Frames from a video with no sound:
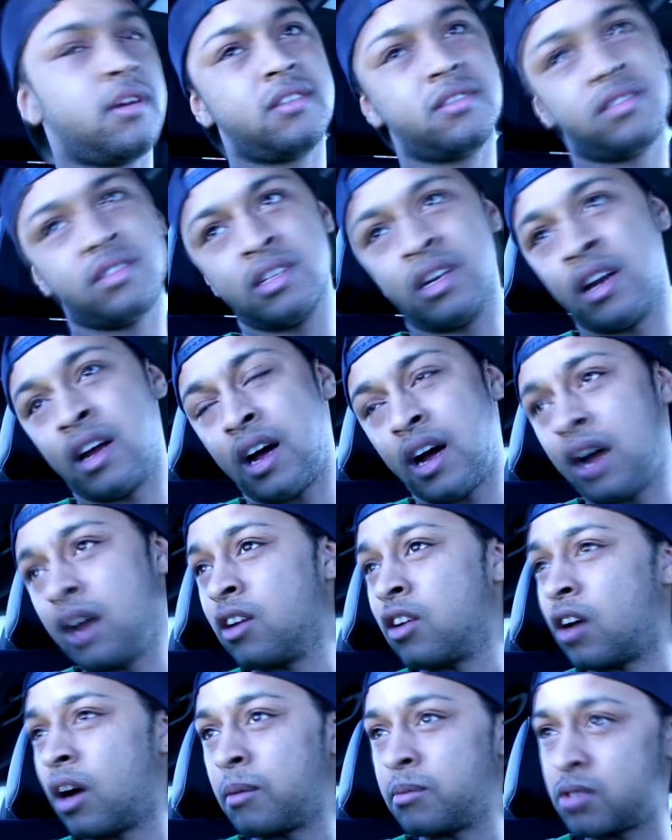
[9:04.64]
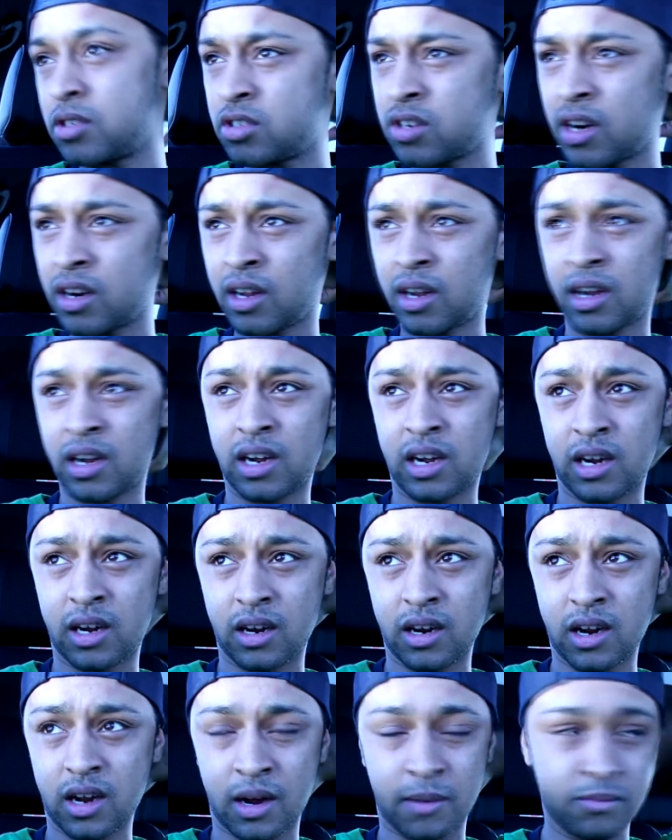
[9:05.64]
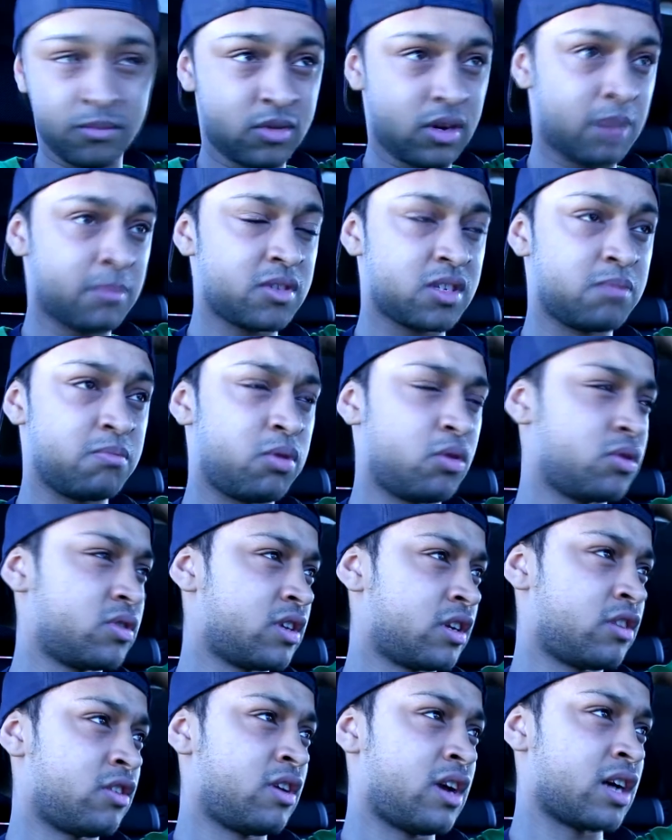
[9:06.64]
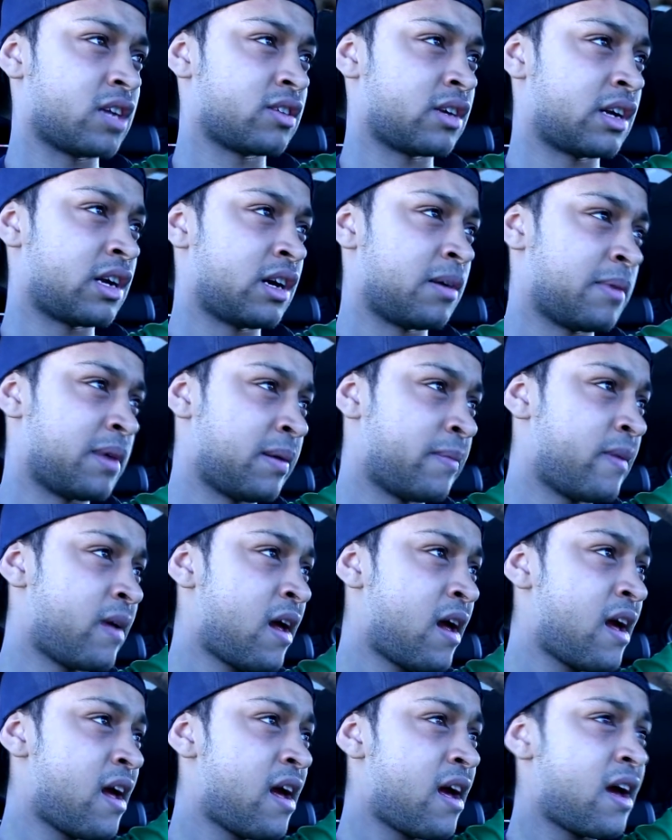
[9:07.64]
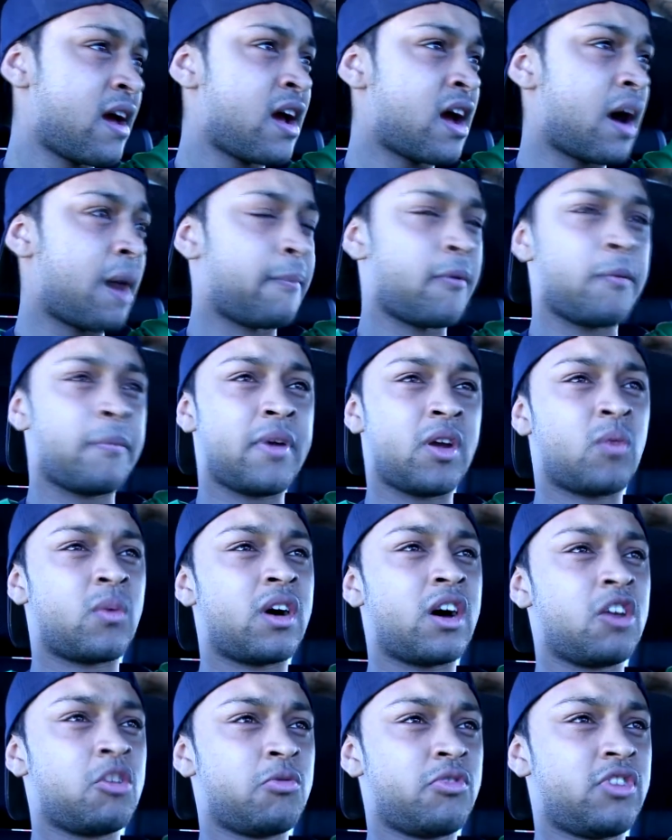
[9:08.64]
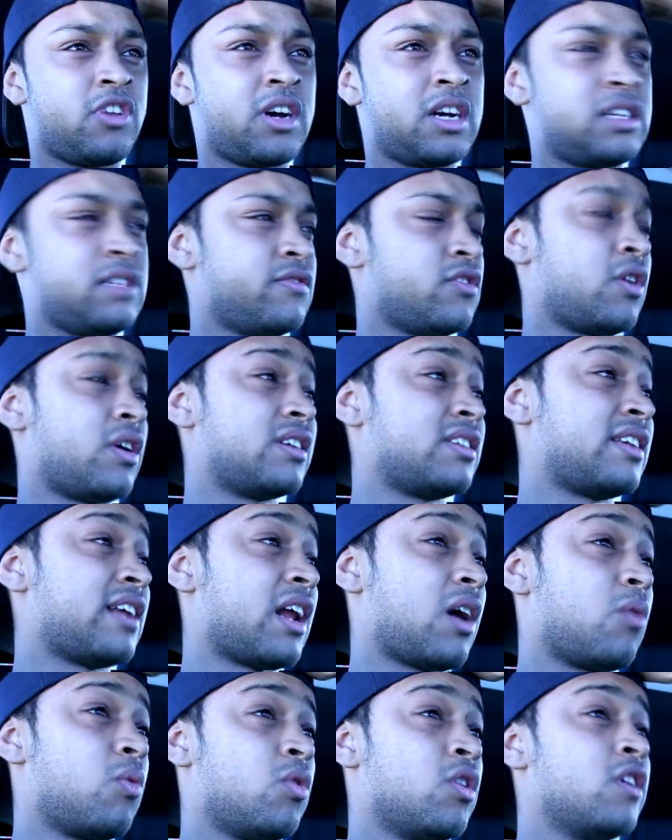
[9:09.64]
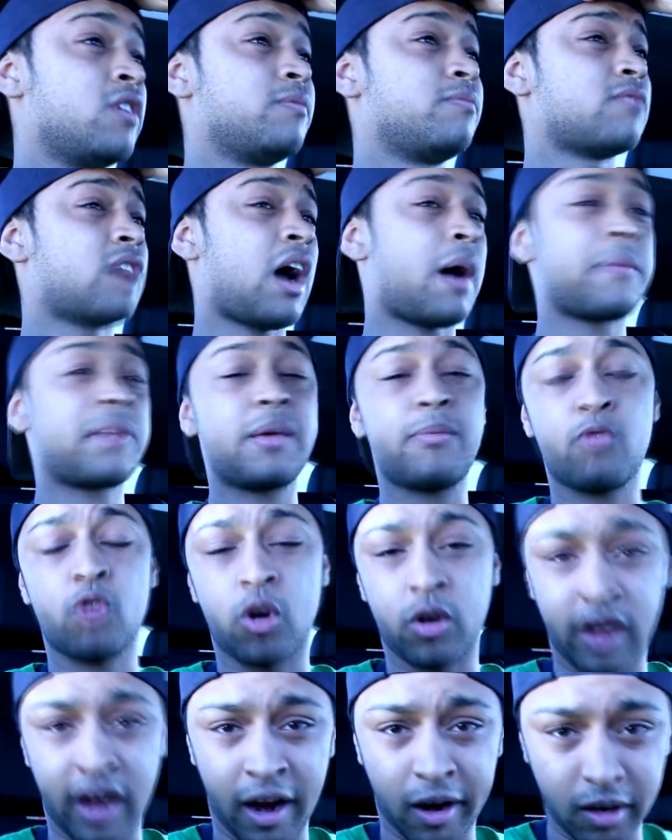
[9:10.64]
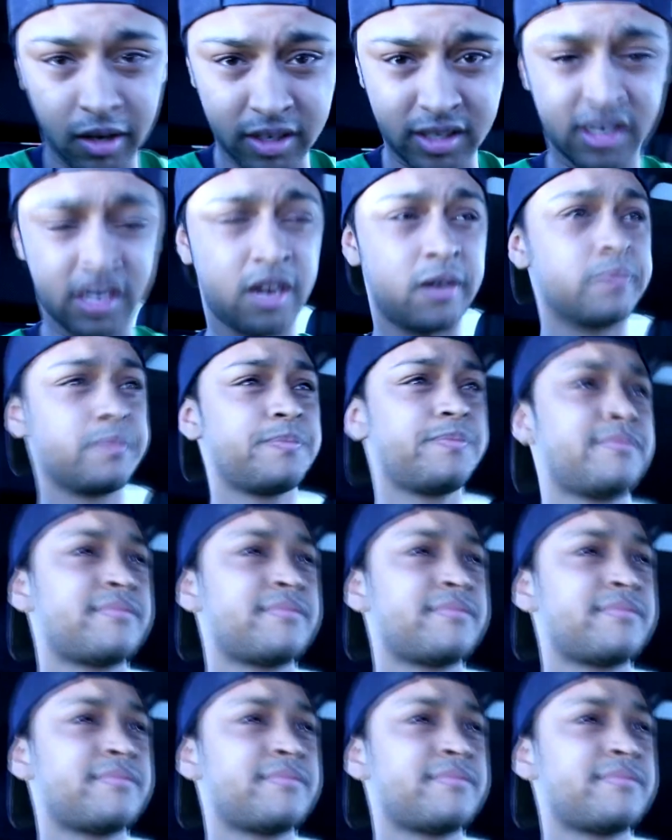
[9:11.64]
see, like, look, I'm just bullshitting you guys right now, man. I'm not being 100 with you guys, even though I said I would. I'm keeping real, okay? Listen up.